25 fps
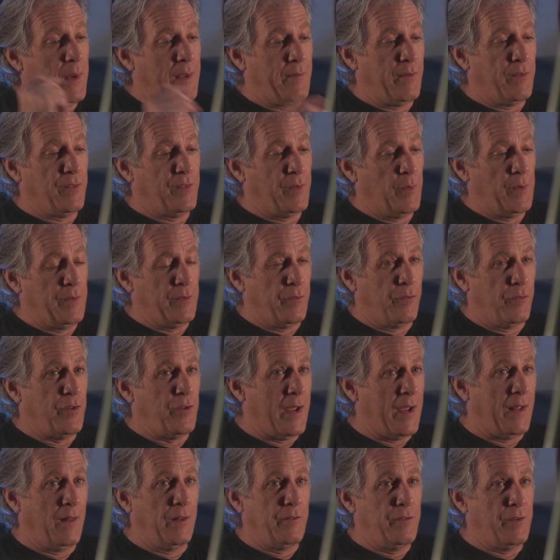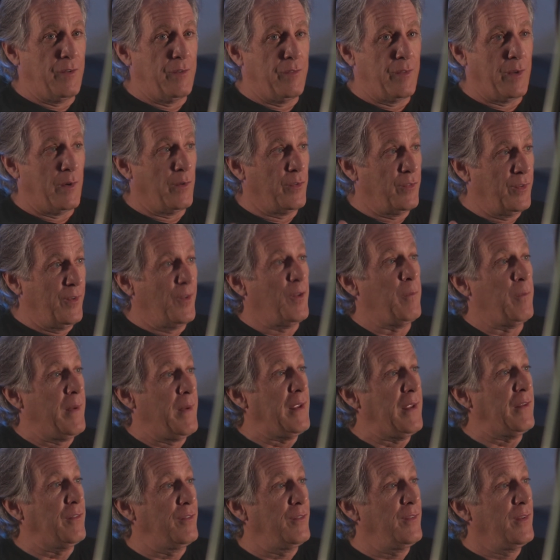we have a series of challenges that are
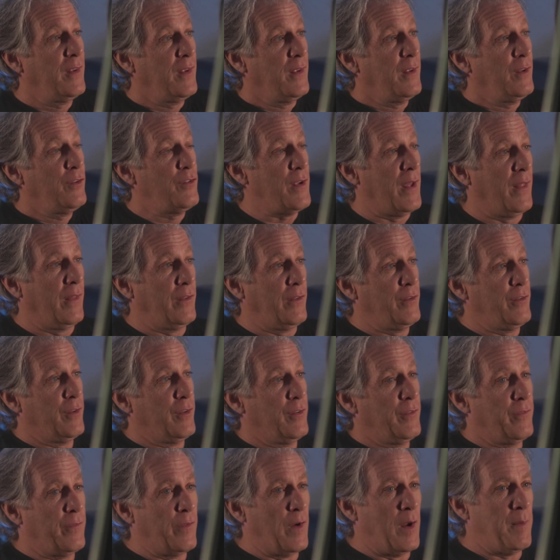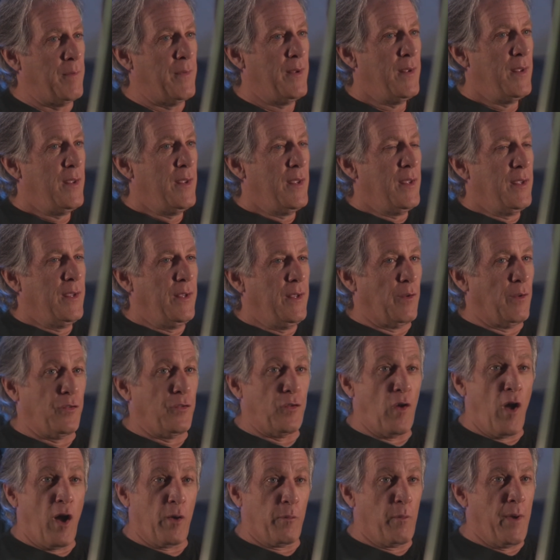skill-based challenges, from, you know,
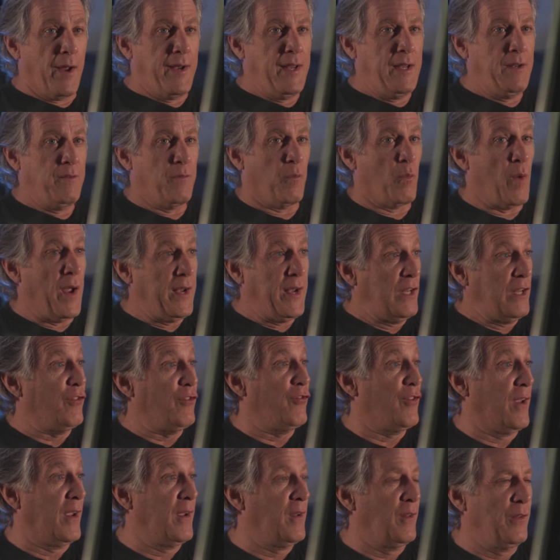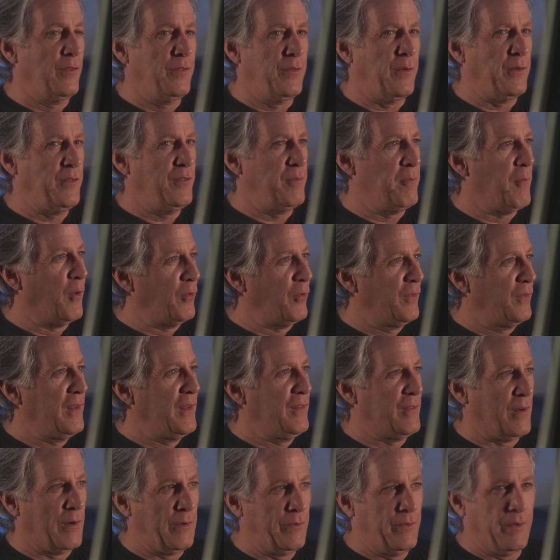songwriting, writing jingles, which most of
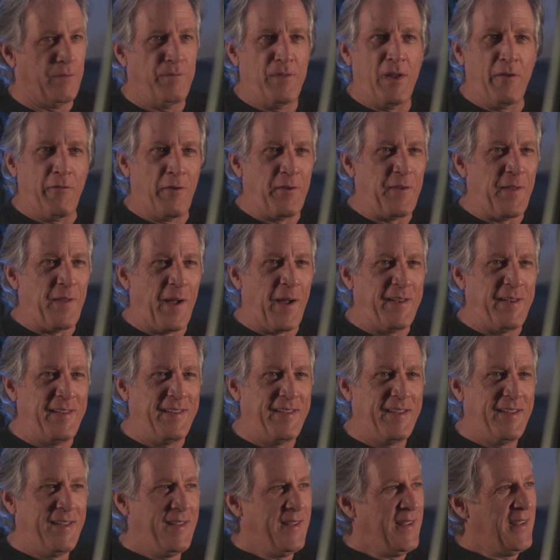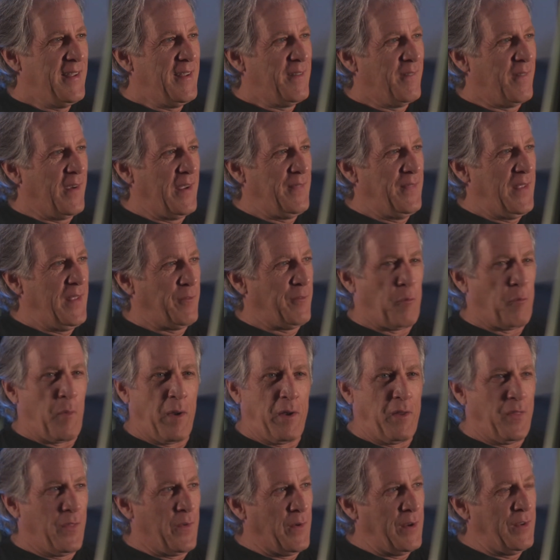these artists have never done, right? They have to
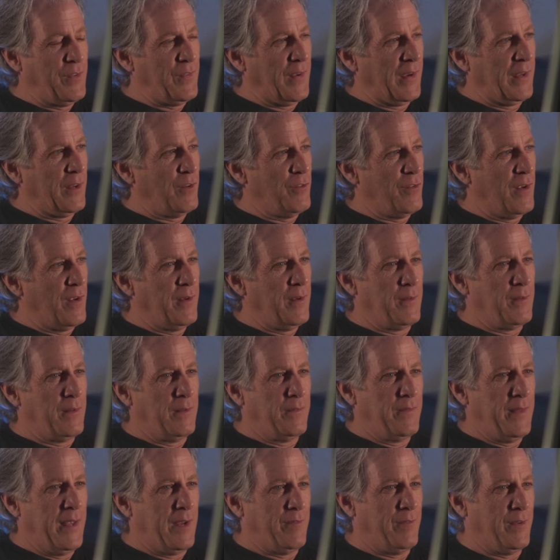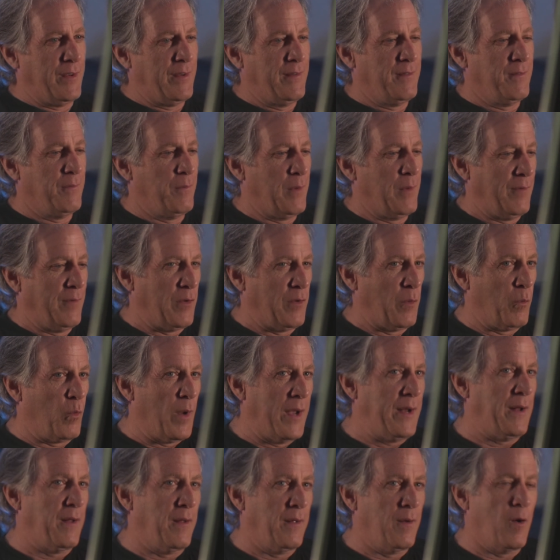write a 30-second jingle. They have to
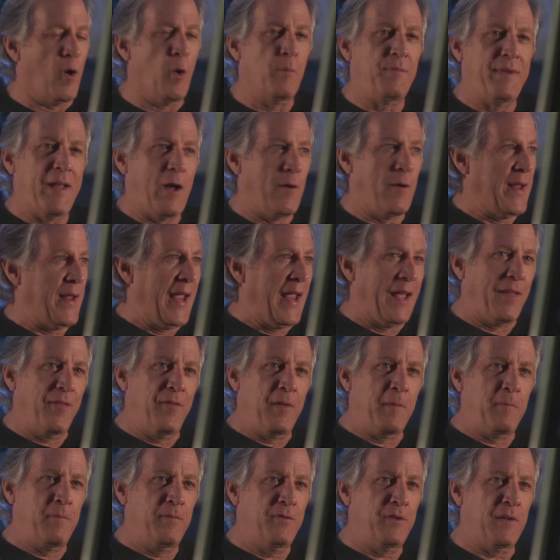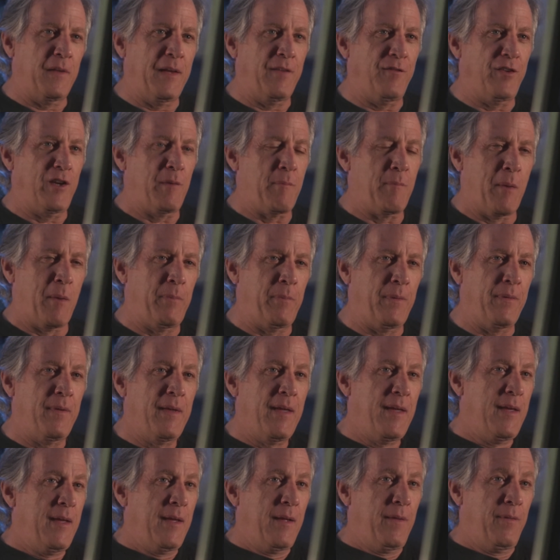write a hometown anthem, so they have to come up with
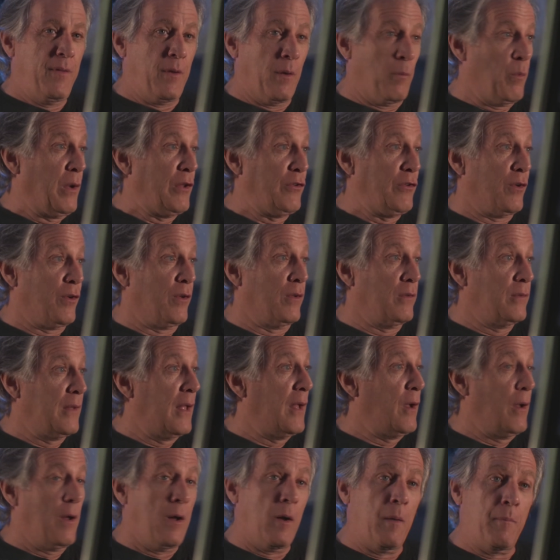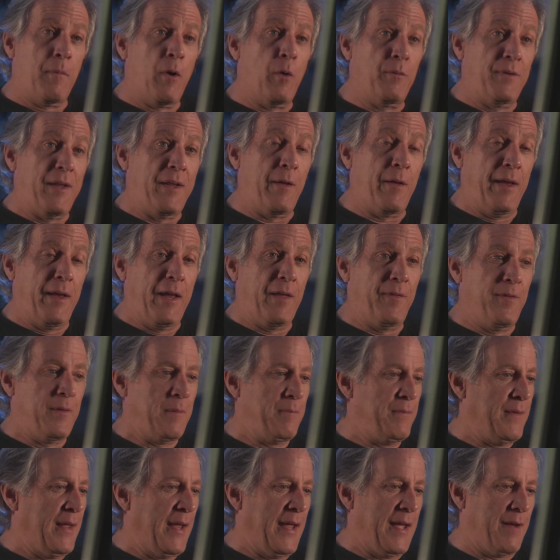their original hometown
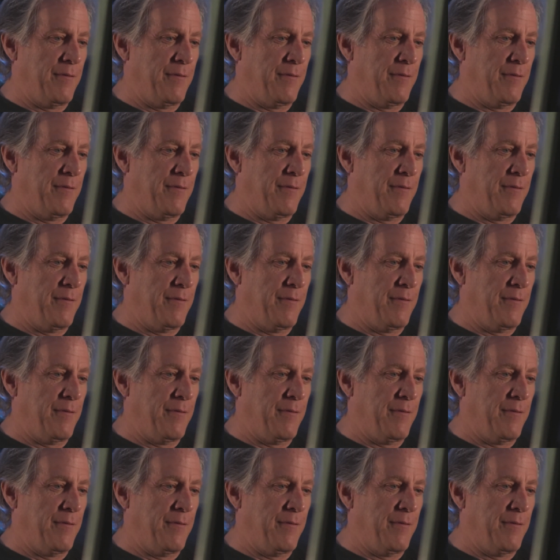anthem. They